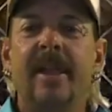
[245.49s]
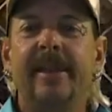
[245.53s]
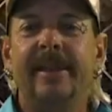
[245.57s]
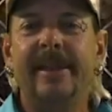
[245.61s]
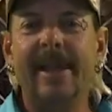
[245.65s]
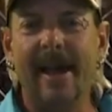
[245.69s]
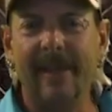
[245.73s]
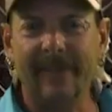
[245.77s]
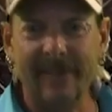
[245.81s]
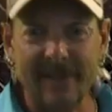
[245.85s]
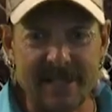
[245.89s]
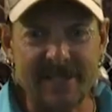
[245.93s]

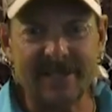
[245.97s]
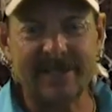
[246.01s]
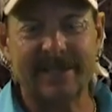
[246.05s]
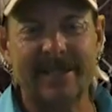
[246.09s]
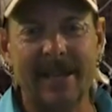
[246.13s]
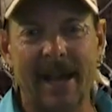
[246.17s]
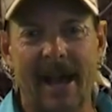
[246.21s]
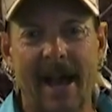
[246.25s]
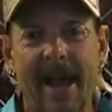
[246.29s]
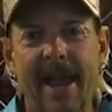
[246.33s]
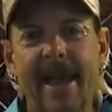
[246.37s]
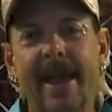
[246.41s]
Now this
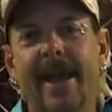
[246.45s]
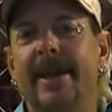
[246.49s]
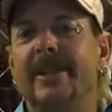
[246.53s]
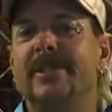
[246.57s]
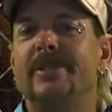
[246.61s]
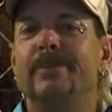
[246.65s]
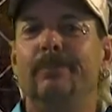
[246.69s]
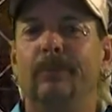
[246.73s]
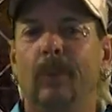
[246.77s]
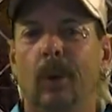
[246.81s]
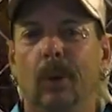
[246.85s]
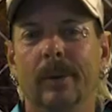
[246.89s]
guy
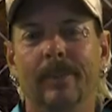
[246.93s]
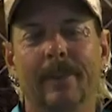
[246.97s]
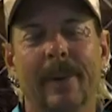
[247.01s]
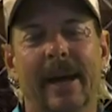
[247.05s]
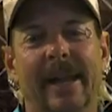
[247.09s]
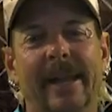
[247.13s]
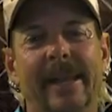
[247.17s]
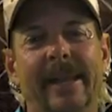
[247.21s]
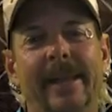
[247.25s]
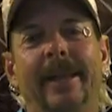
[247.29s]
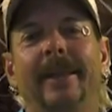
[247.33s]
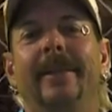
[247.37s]
has more
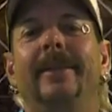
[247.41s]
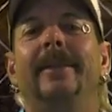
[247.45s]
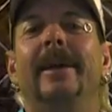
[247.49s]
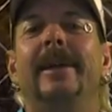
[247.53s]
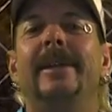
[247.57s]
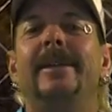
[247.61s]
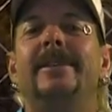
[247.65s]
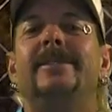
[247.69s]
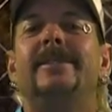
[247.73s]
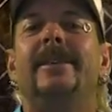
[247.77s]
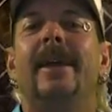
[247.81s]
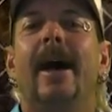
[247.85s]
money
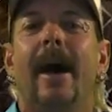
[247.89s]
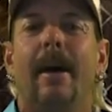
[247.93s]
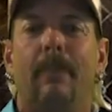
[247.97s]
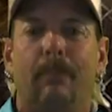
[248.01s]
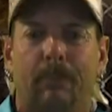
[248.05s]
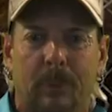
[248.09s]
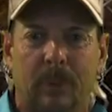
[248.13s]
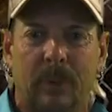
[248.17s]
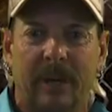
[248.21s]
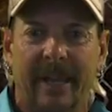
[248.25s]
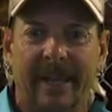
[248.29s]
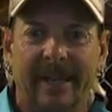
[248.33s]
than he's got
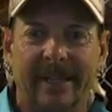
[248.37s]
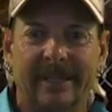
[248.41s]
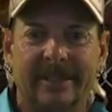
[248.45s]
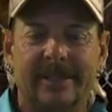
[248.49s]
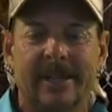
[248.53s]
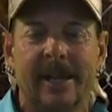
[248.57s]
brains.